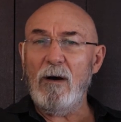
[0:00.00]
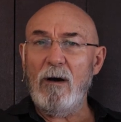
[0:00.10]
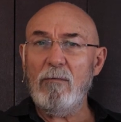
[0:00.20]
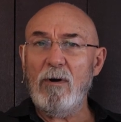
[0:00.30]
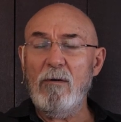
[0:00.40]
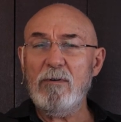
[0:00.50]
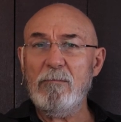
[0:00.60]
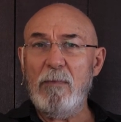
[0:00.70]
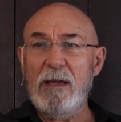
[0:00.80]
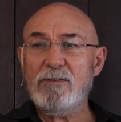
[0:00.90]
I would
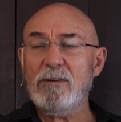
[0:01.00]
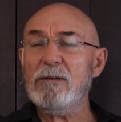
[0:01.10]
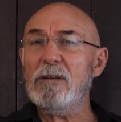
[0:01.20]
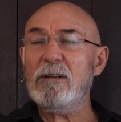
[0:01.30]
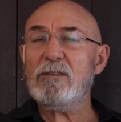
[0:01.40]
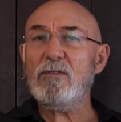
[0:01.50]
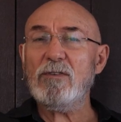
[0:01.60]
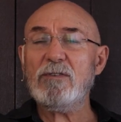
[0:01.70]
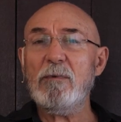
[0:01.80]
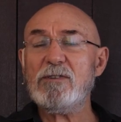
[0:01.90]
imagine that it's
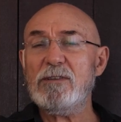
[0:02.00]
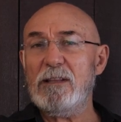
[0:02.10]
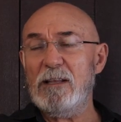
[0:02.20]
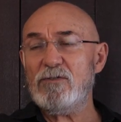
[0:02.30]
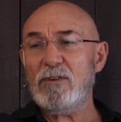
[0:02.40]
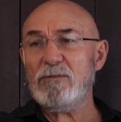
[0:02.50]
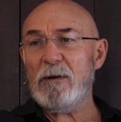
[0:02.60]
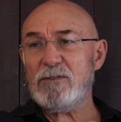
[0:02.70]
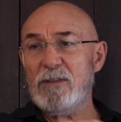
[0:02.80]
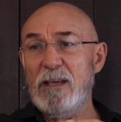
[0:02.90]
not so
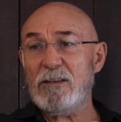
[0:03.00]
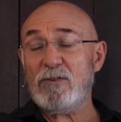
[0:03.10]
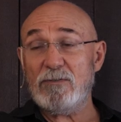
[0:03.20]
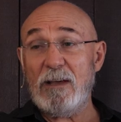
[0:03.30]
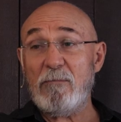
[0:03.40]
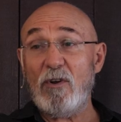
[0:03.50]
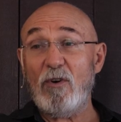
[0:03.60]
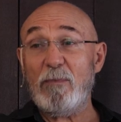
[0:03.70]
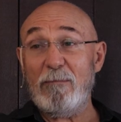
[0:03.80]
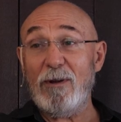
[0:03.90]
much theirs, it's because they might
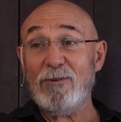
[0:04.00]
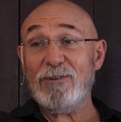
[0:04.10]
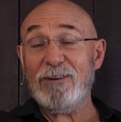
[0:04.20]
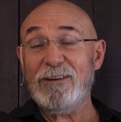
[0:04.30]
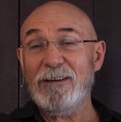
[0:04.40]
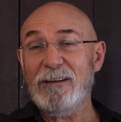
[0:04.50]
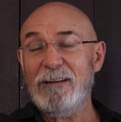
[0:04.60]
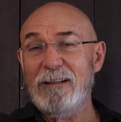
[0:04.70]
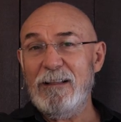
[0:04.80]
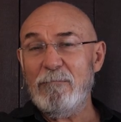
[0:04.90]
not be bloated.
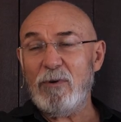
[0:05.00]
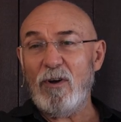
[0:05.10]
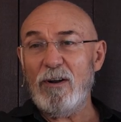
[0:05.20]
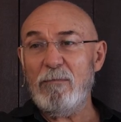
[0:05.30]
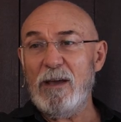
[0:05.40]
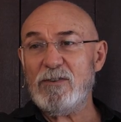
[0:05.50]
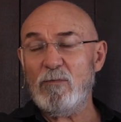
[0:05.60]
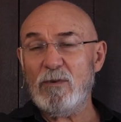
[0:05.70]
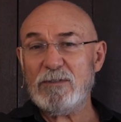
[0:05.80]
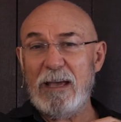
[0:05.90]
But I'd imagine
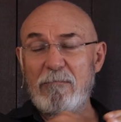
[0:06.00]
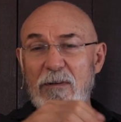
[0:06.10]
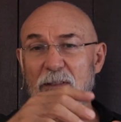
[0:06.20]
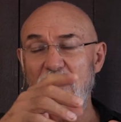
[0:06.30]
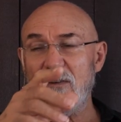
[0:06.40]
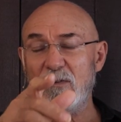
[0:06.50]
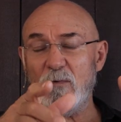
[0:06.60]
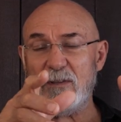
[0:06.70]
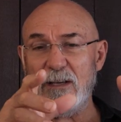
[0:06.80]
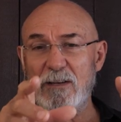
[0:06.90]
what's happening then
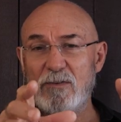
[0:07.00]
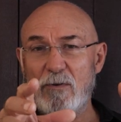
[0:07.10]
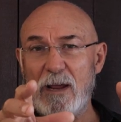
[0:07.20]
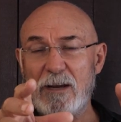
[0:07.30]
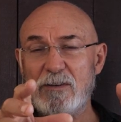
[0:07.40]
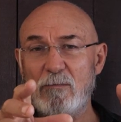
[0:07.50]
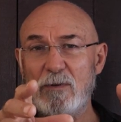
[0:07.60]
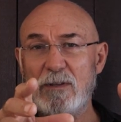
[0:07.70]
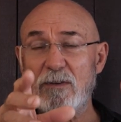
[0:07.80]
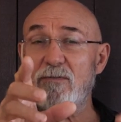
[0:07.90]
with the interaction
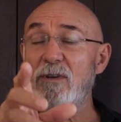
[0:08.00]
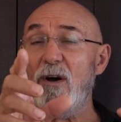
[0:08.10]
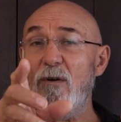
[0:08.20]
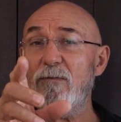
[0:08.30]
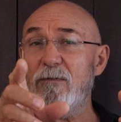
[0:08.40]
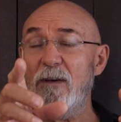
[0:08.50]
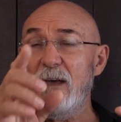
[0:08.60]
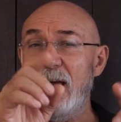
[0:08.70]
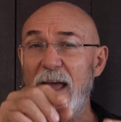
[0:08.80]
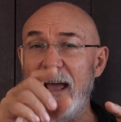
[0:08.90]
with yourself
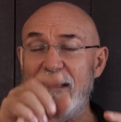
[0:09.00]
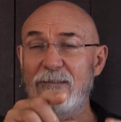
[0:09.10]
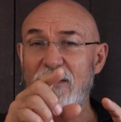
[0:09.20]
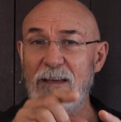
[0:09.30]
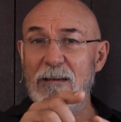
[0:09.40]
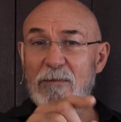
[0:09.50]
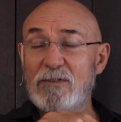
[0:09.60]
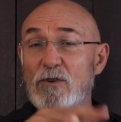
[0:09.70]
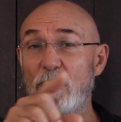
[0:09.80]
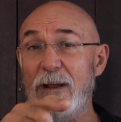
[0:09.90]
and them
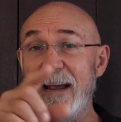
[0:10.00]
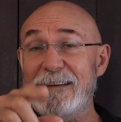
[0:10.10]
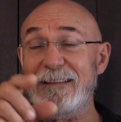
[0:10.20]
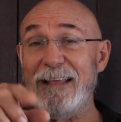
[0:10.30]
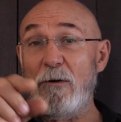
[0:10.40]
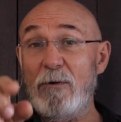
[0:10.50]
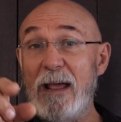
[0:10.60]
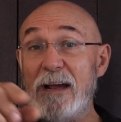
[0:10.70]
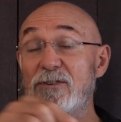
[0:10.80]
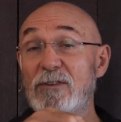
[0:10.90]
is creating that
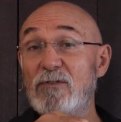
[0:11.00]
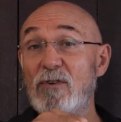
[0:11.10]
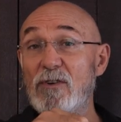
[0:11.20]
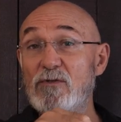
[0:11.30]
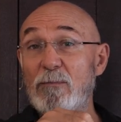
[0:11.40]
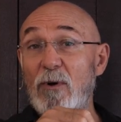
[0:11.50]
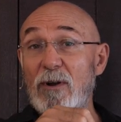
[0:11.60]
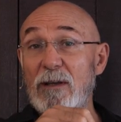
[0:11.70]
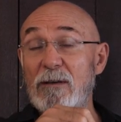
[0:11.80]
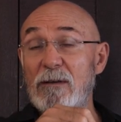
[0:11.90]
reaction inside your
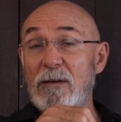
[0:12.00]
body.